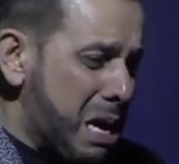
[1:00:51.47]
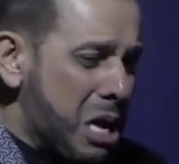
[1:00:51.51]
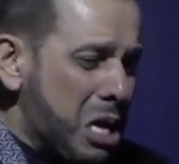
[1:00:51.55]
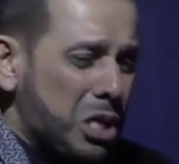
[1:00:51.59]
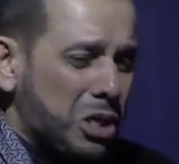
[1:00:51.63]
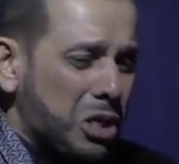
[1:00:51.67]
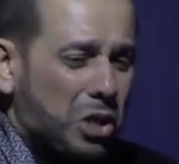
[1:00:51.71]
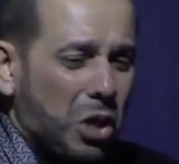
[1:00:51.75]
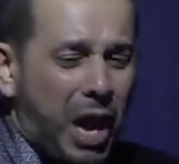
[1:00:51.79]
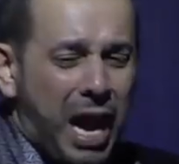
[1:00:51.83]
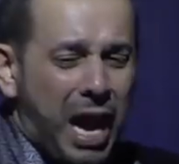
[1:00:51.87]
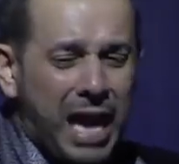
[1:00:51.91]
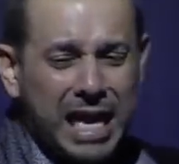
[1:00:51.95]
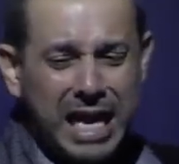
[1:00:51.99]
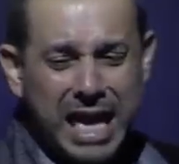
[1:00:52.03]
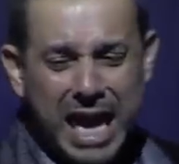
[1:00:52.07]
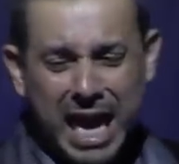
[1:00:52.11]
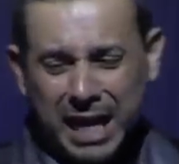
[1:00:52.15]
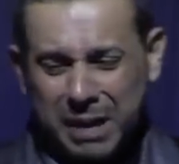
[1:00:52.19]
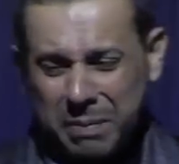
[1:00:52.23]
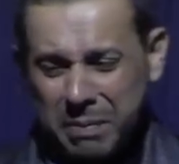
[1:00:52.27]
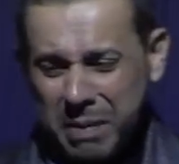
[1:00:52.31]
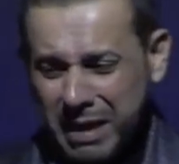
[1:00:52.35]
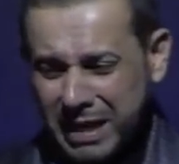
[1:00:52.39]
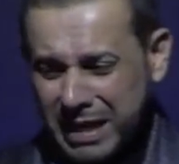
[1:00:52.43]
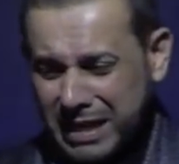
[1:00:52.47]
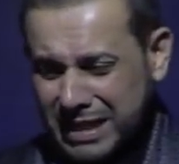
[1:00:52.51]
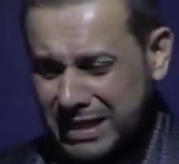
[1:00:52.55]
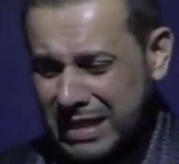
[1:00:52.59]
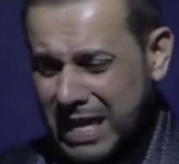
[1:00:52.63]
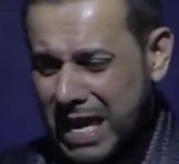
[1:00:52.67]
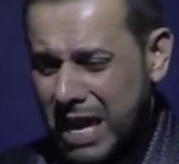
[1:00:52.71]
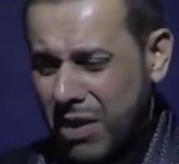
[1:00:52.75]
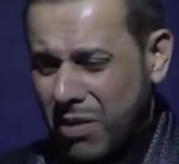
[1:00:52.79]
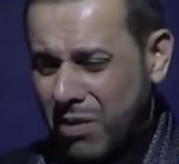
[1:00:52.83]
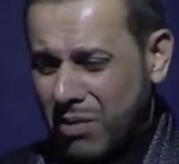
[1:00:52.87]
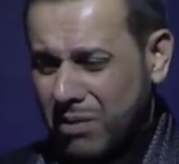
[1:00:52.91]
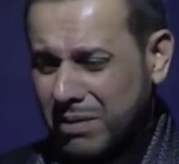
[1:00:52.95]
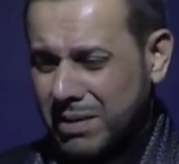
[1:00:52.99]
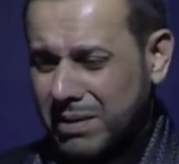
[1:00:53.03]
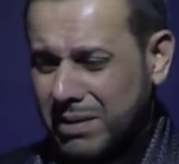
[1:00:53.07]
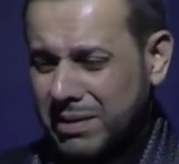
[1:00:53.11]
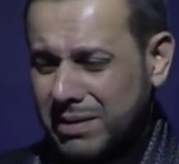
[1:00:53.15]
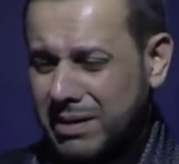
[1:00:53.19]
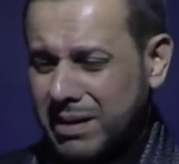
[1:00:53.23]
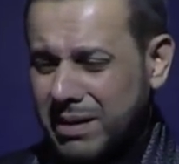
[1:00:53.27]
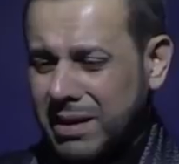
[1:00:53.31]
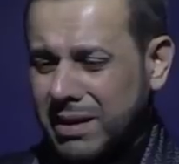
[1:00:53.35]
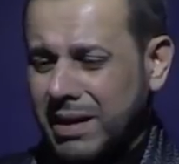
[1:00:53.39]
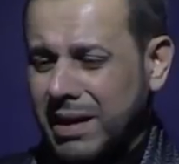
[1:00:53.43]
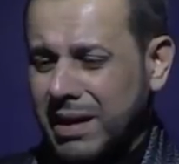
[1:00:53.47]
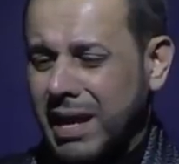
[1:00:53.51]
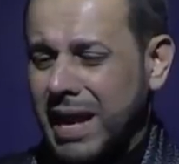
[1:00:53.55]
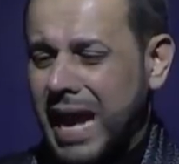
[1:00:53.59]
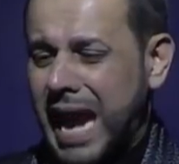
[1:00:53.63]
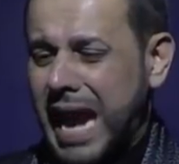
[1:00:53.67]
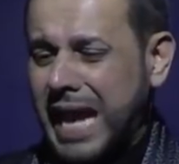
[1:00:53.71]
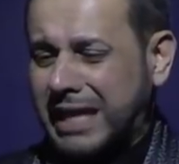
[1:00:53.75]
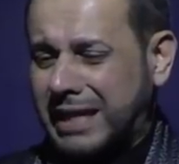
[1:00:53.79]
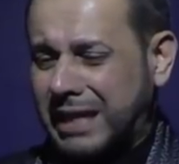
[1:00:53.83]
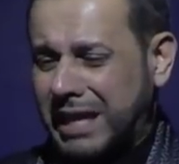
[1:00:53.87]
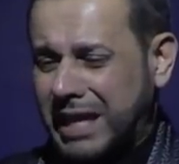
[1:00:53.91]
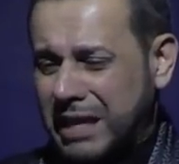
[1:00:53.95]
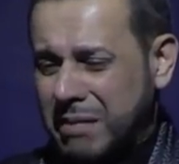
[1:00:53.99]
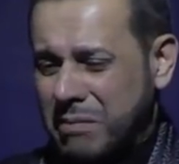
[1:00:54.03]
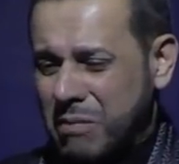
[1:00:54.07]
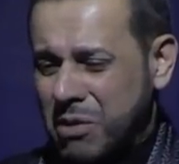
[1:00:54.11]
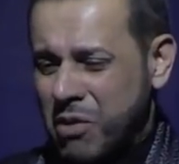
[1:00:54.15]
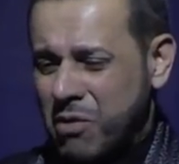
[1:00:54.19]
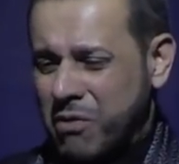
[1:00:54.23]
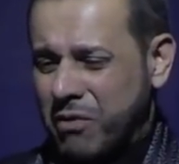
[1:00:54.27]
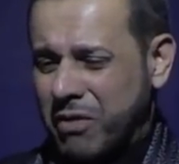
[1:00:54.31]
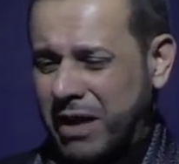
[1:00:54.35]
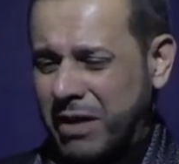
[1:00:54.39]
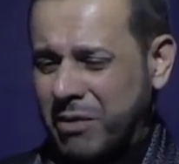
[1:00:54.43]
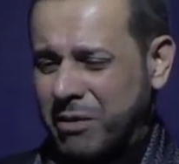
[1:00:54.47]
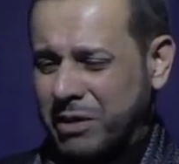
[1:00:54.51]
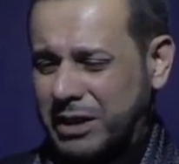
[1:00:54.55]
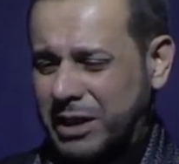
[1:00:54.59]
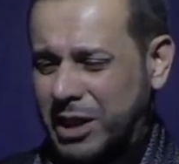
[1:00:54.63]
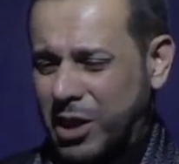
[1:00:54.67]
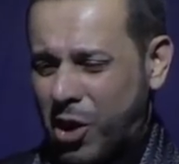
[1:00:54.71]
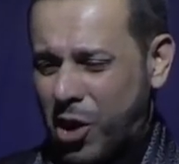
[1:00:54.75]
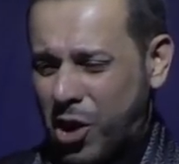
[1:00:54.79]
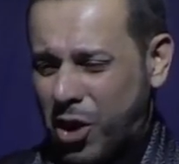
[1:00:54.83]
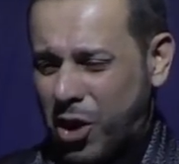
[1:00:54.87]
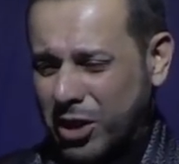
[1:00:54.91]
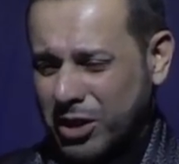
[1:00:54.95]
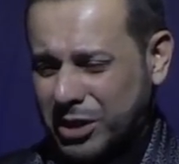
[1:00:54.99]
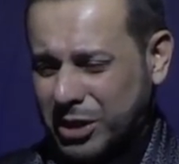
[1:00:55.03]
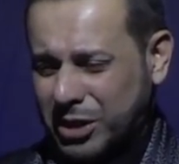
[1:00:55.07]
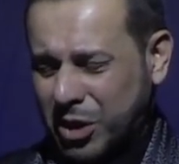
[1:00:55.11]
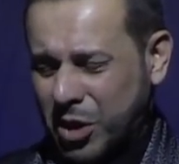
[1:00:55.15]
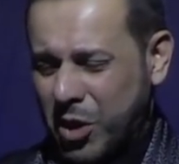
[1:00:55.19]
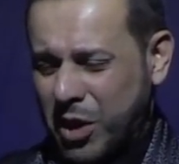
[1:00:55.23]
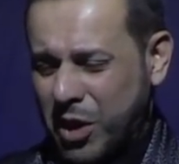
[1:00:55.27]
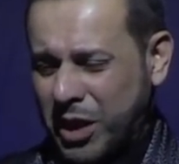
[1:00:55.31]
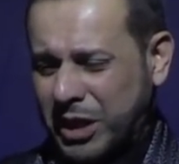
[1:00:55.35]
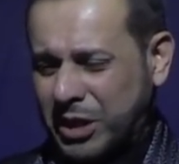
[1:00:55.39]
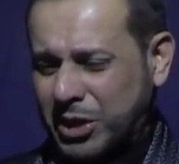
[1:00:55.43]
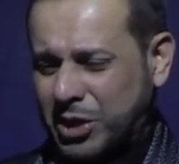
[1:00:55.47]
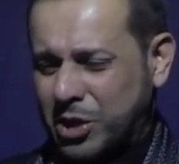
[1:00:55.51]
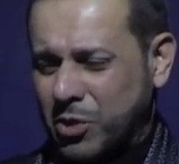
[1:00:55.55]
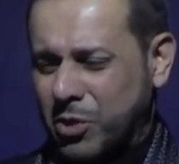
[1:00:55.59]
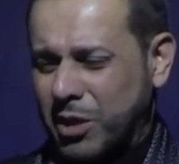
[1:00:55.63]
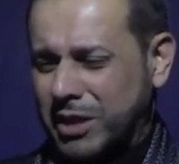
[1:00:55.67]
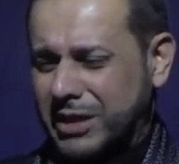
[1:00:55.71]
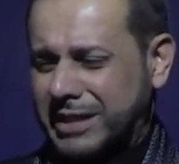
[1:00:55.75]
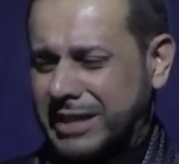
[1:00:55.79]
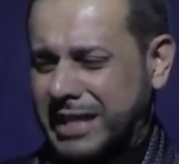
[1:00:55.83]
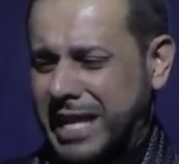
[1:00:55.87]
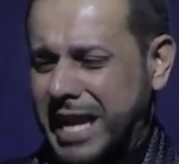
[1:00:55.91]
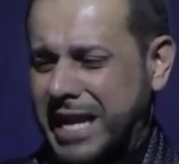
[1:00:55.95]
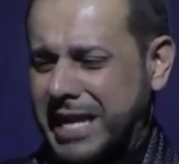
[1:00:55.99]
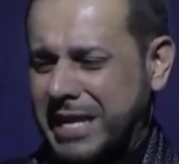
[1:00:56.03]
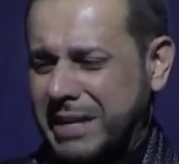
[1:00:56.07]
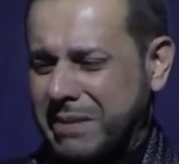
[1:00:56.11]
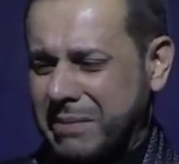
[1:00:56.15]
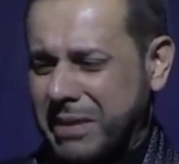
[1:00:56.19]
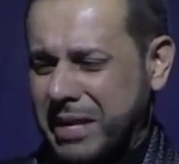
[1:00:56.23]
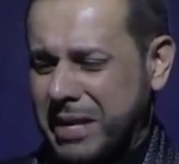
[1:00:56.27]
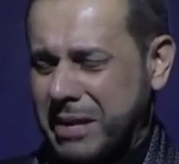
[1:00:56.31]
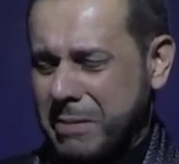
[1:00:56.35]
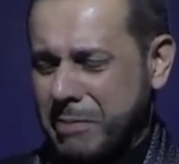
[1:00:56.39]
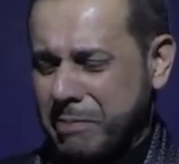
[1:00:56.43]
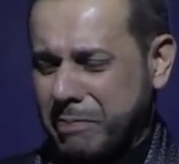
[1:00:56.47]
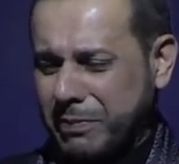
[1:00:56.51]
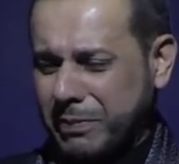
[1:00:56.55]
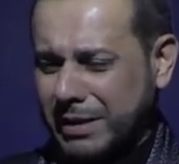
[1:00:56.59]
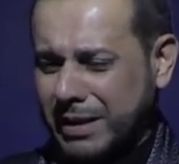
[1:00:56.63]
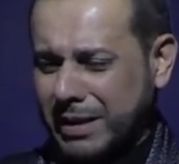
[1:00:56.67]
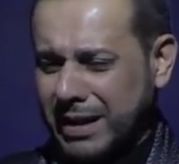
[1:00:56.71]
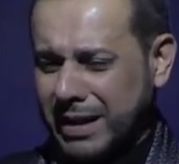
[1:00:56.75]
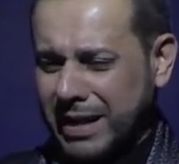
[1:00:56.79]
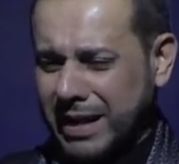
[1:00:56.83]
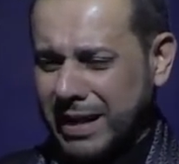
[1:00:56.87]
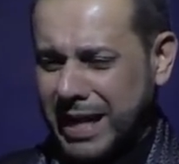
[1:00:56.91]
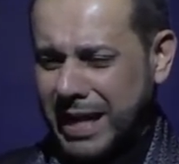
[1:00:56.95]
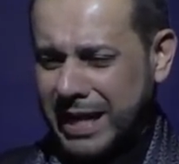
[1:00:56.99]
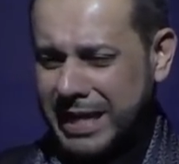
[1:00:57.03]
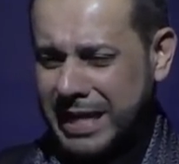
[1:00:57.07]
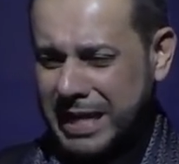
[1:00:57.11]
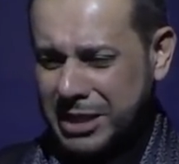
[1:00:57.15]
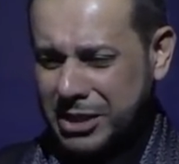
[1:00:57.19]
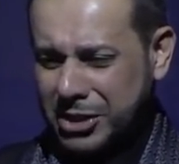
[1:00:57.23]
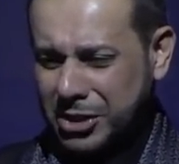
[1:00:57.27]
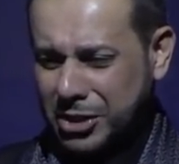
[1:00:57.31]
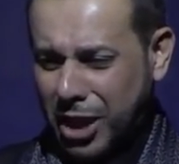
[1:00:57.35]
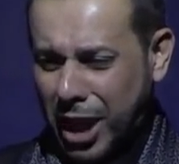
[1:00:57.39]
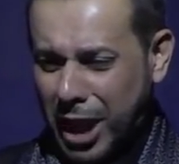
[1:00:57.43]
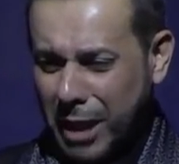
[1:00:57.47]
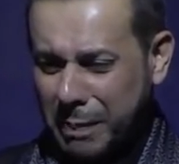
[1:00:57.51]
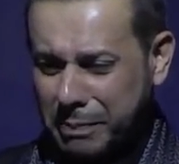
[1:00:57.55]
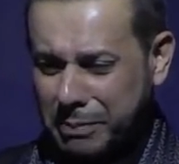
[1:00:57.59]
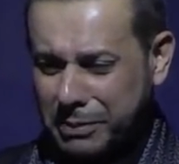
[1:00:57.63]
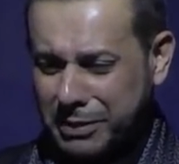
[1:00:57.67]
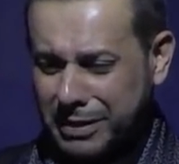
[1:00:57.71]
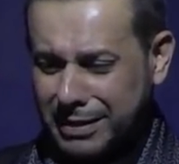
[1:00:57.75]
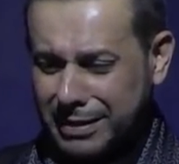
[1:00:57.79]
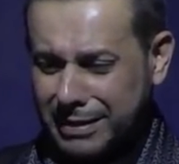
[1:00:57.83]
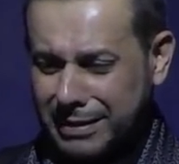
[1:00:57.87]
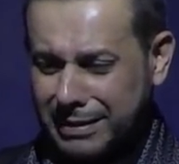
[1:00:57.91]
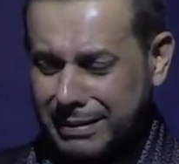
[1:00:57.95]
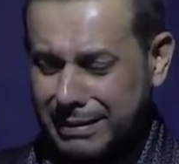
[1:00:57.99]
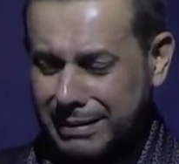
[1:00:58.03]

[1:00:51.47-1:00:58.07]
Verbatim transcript: So Ali Akbar is now lightly moving with the horse going towards the enemy, and he stops.